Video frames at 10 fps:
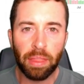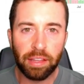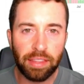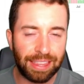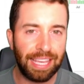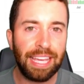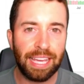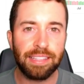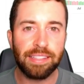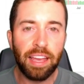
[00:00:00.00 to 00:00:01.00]
The thing
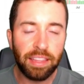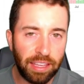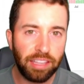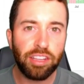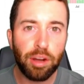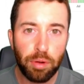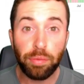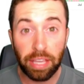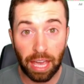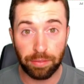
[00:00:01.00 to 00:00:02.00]
is, these are
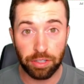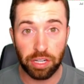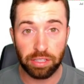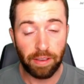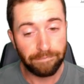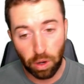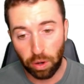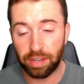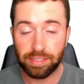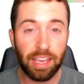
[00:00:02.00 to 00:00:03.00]
moving averages, where
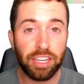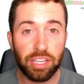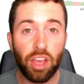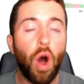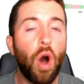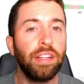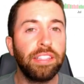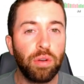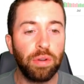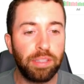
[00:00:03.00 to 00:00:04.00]
essentially all it's
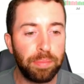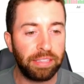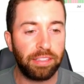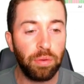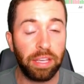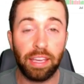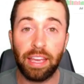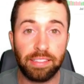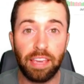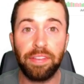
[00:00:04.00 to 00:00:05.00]
going to be doing
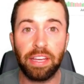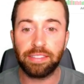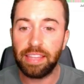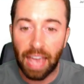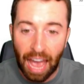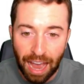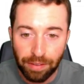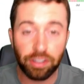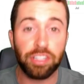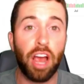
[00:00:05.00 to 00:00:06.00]
is giving us the
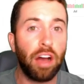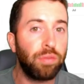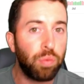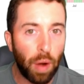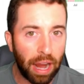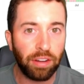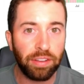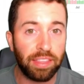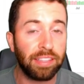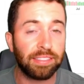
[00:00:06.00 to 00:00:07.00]
average of where
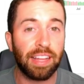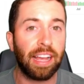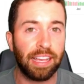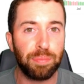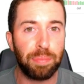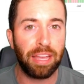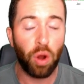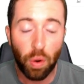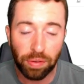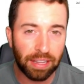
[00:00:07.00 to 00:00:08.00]
this stock has been
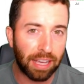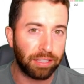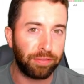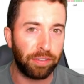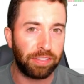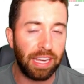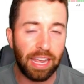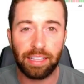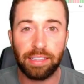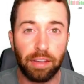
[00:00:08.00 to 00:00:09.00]
over the last
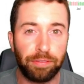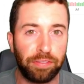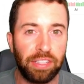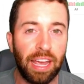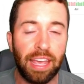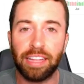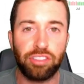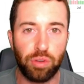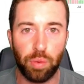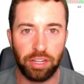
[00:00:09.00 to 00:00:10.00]
50-day and
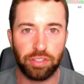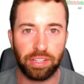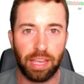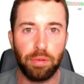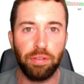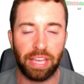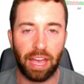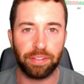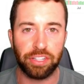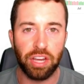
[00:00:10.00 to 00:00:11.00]
200-day moving
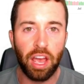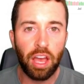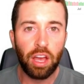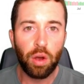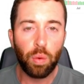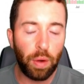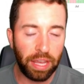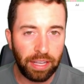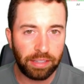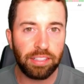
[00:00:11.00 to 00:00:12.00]
average. We
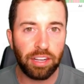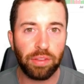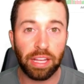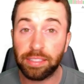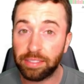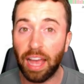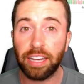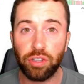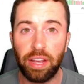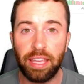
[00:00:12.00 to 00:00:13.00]
need to know that
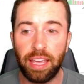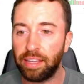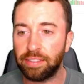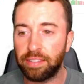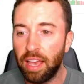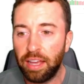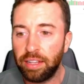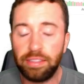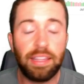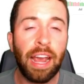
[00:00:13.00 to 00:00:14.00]
stock trading is
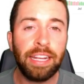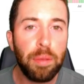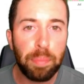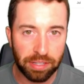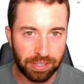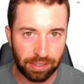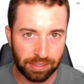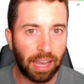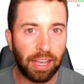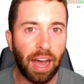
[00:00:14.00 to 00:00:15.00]
90%
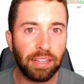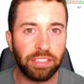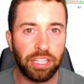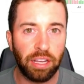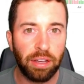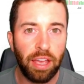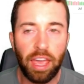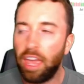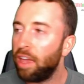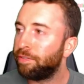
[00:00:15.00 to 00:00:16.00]
psychology.
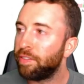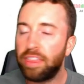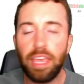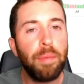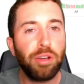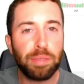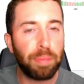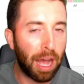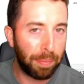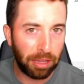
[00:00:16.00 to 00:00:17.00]
If the most
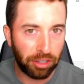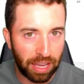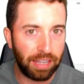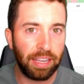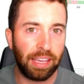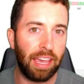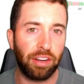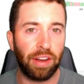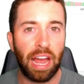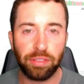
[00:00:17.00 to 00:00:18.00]
popular
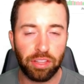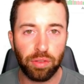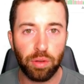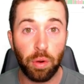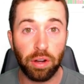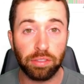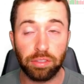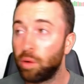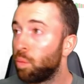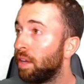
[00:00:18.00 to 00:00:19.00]
indicator out there in the world
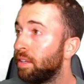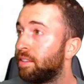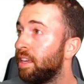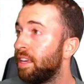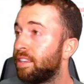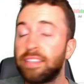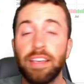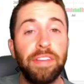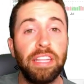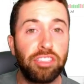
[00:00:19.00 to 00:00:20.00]
was the
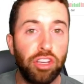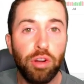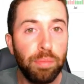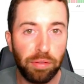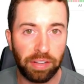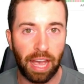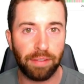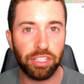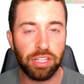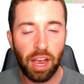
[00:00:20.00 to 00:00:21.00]
72 moving
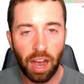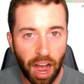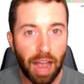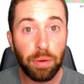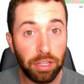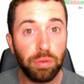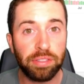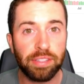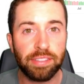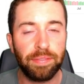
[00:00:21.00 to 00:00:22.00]
average, I would use
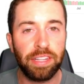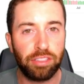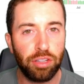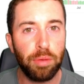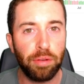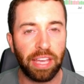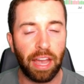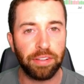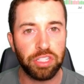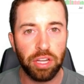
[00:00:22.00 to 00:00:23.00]
the 72 moving
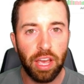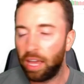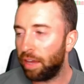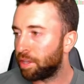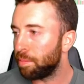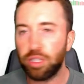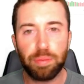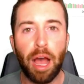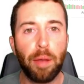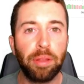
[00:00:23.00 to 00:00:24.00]
average. If the most
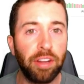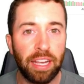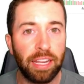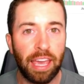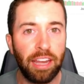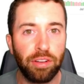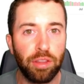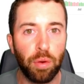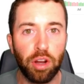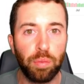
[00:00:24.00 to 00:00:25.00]
popular indicator in the
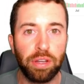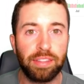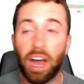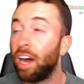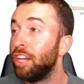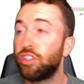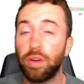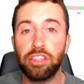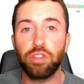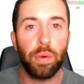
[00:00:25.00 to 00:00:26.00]
world was the
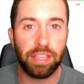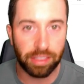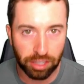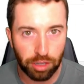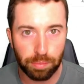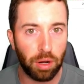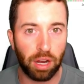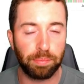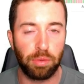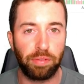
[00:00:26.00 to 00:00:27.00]

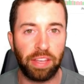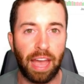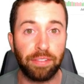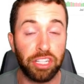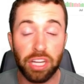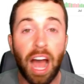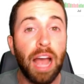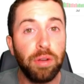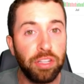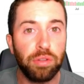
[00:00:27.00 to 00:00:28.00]
123rd moving average, I
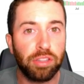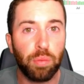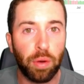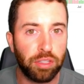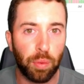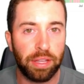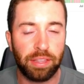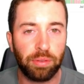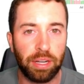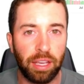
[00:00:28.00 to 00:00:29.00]
would use the
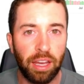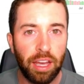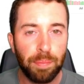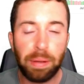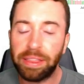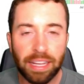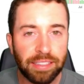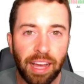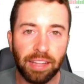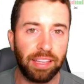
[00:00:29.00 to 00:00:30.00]
123. But that's
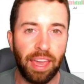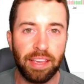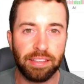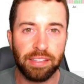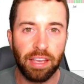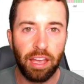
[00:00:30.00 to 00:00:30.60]
not the case.